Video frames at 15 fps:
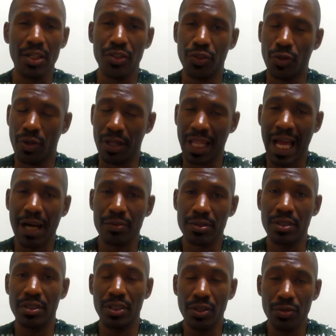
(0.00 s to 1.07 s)
You're allowed
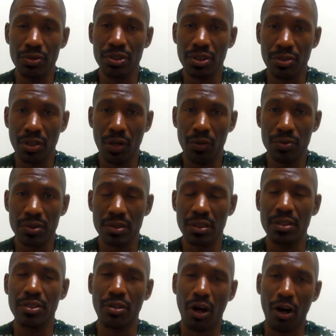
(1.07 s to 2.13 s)
to use your notes.
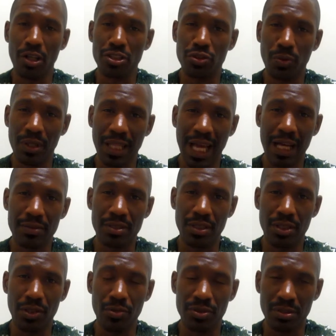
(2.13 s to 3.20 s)
You're also allowed to
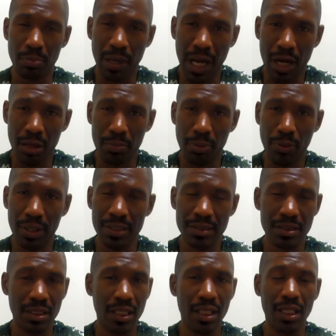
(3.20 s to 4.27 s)
use the
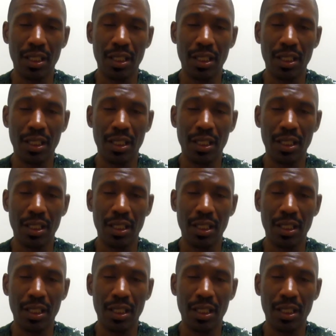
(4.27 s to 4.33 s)
PowerPoints.